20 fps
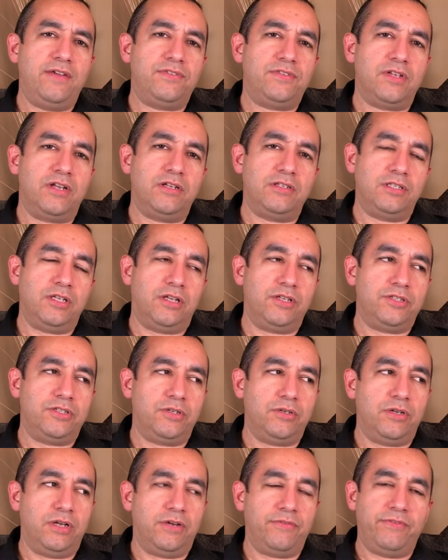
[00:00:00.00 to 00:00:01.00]
songs
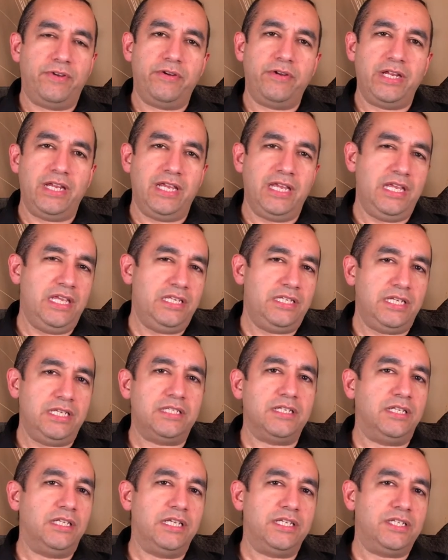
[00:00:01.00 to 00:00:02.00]
also are very easy
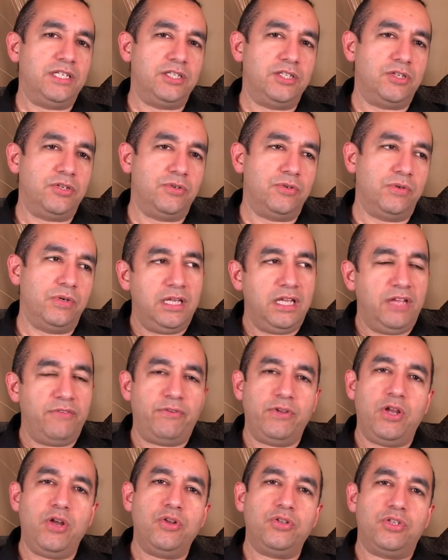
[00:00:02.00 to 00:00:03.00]
to listen to. If
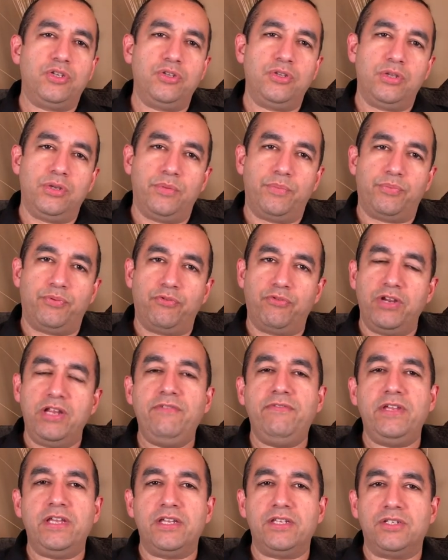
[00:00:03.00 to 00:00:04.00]
you go to the
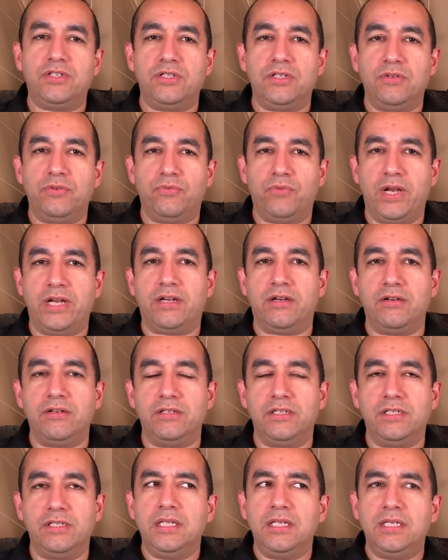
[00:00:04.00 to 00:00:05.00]
previous
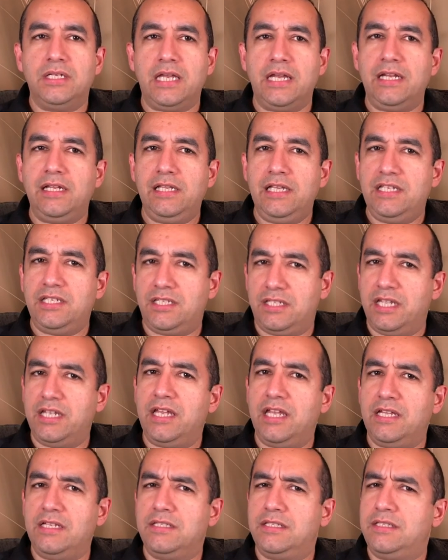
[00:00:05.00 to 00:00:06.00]
records, Geddy Lee's
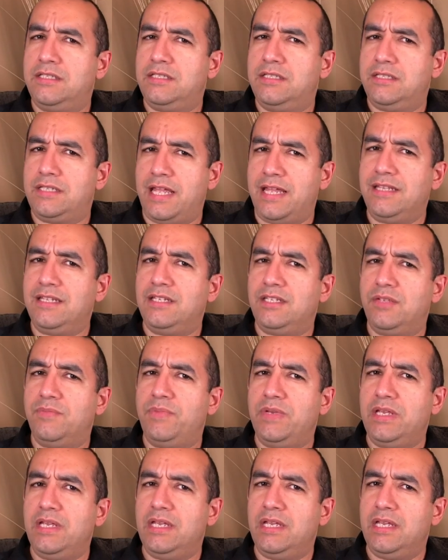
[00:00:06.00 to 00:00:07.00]
singing tended to
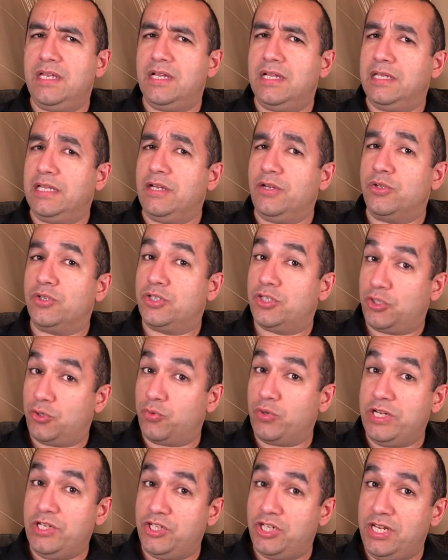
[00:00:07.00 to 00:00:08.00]
be a little
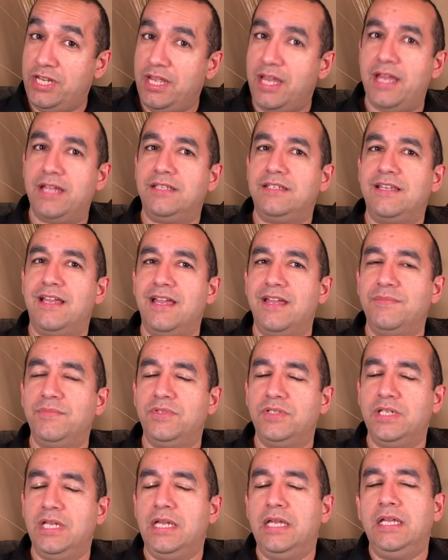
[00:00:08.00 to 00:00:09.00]
screechy at
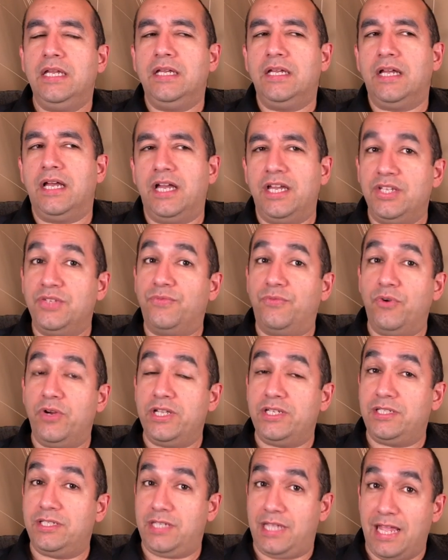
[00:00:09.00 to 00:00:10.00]
times. Uh, his
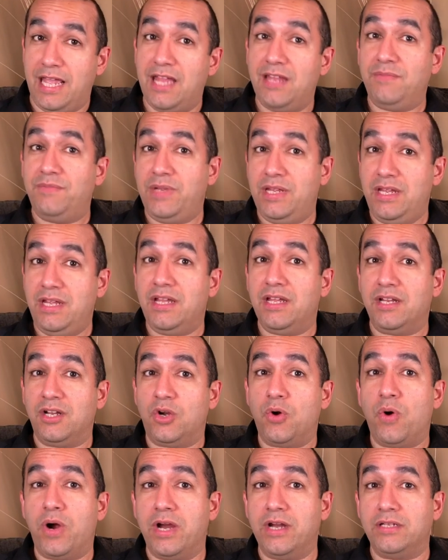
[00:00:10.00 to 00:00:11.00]
voice can be an
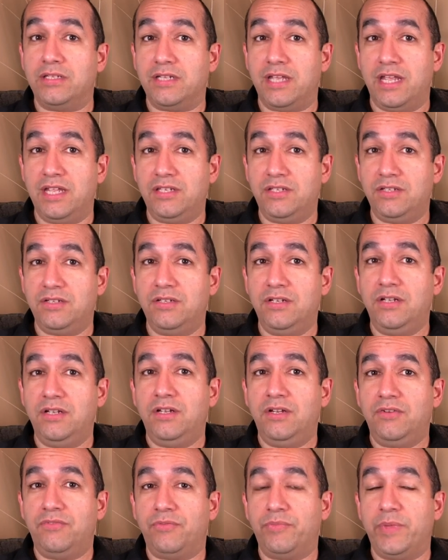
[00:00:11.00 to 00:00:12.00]
acquired taste
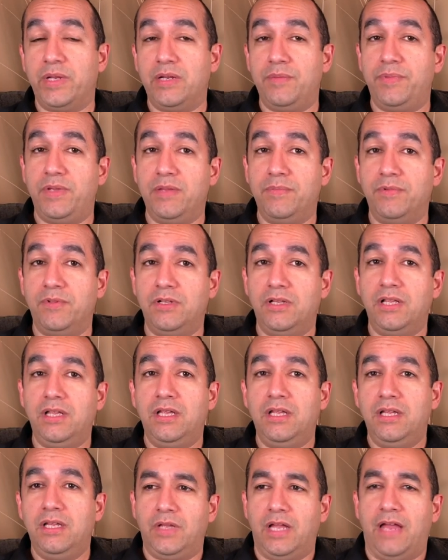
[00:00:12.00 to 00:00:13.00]
for many people.
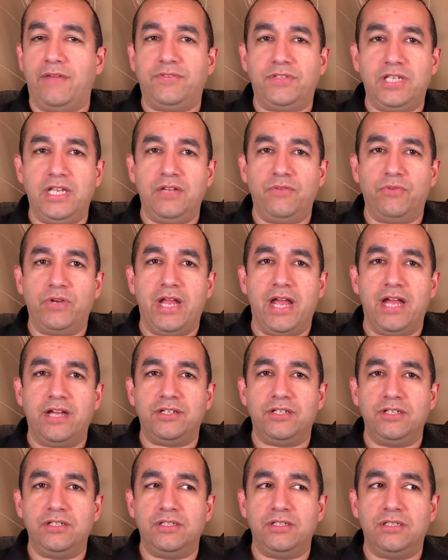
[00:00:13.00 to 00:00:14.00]
I've seen
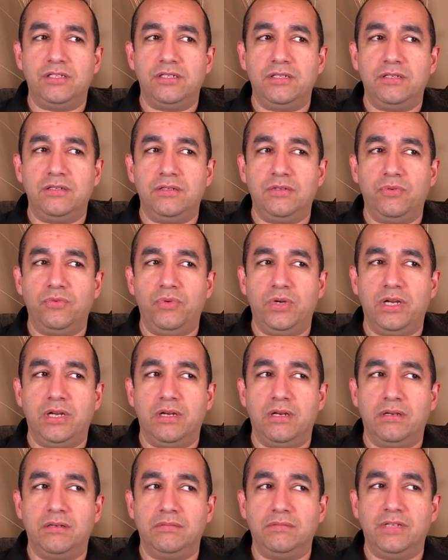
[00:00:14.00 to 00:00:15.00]
reactions
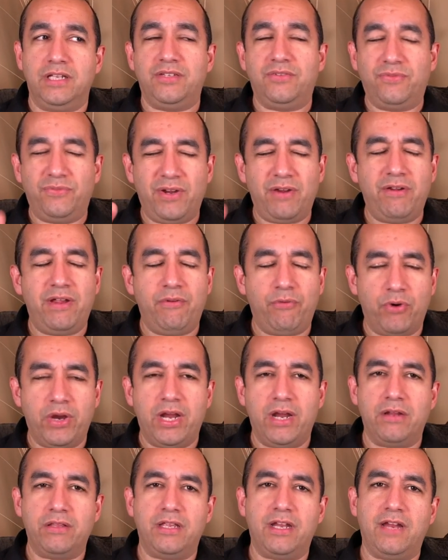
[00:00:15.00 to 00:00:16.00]
where it's very
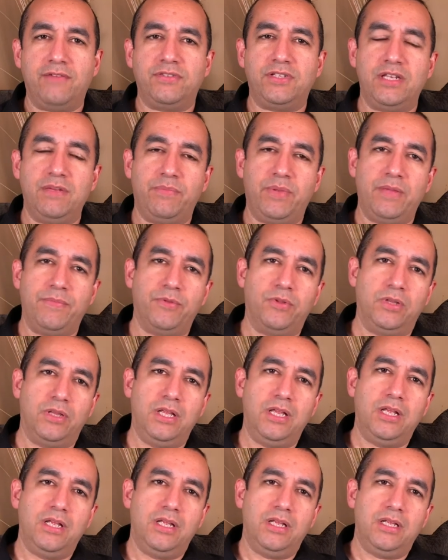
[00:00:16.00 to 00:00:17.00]
rare that I've seen people
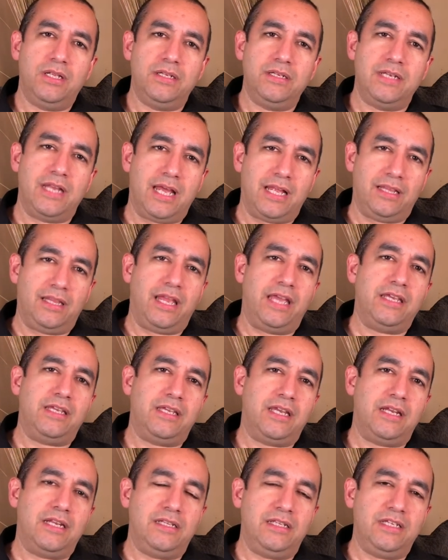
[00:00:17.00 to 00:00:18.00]
not like
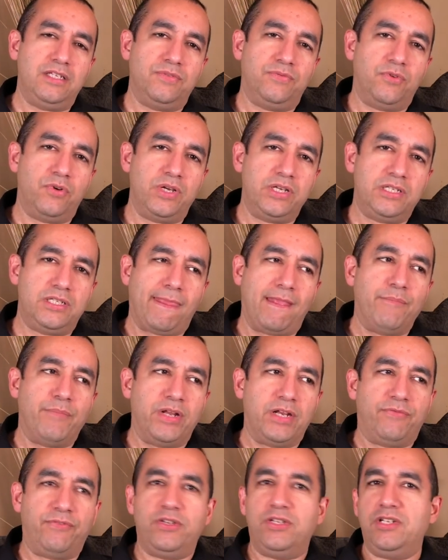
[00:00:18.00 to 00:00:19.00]
Geddy Lee's voice, but
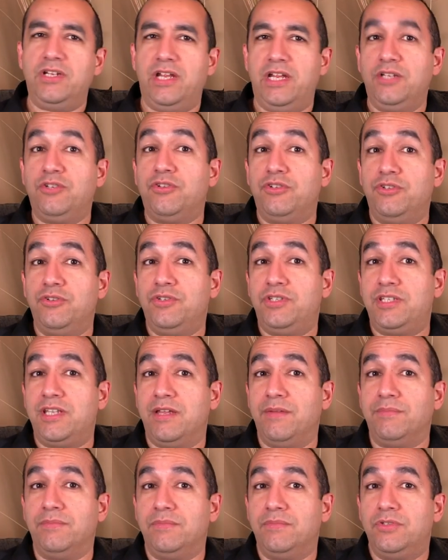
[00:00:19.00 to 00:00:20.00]
if you introduce
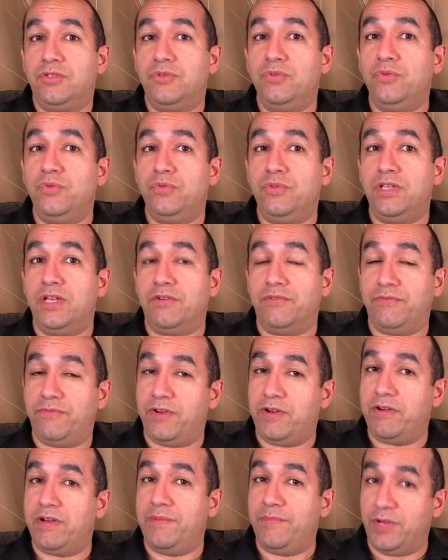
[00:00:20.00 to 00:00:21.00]
them to their
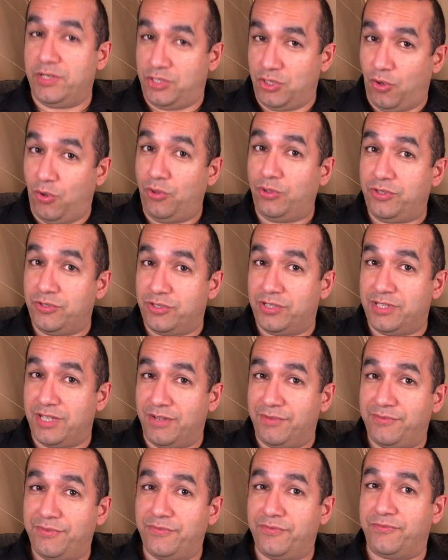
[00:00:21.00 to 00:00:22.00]
very much older
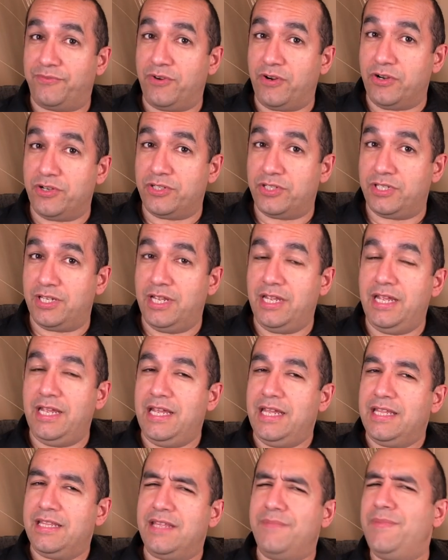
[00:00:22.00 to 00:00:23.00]
stuff first,
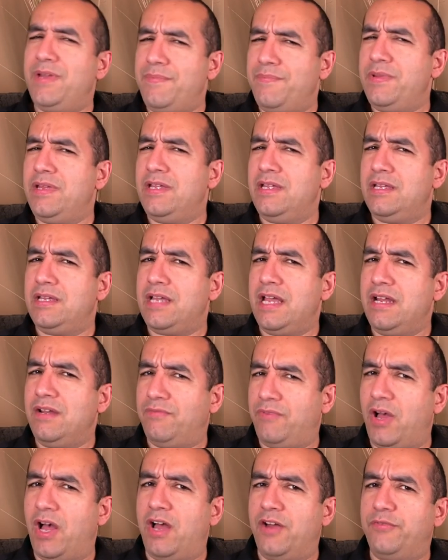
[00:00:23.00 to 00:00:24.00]
they might be kind
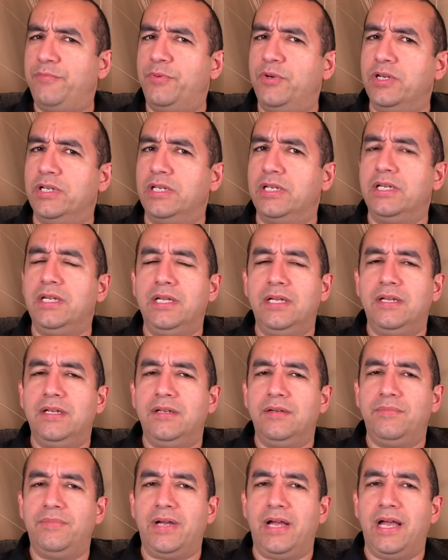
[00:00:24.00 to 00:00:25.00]
of off put
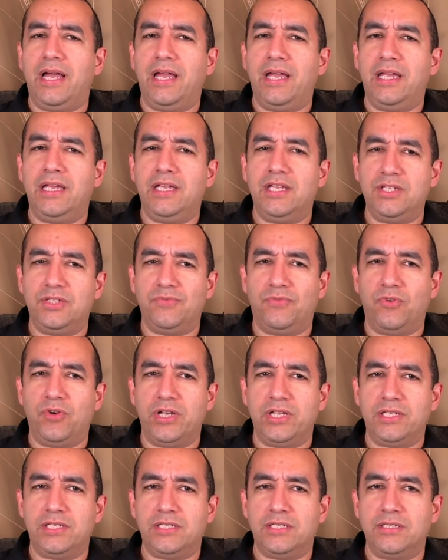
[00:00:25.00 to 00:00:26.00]
by his
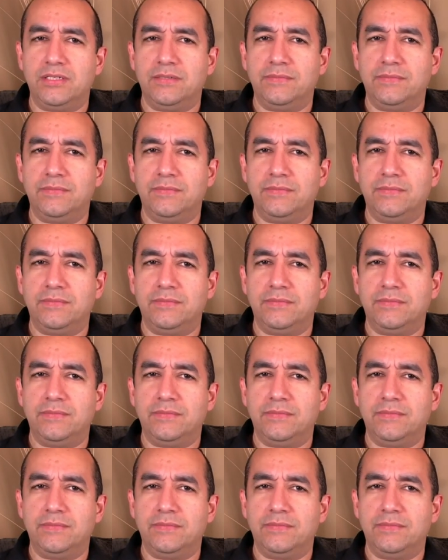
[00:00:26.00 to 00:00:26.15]
voice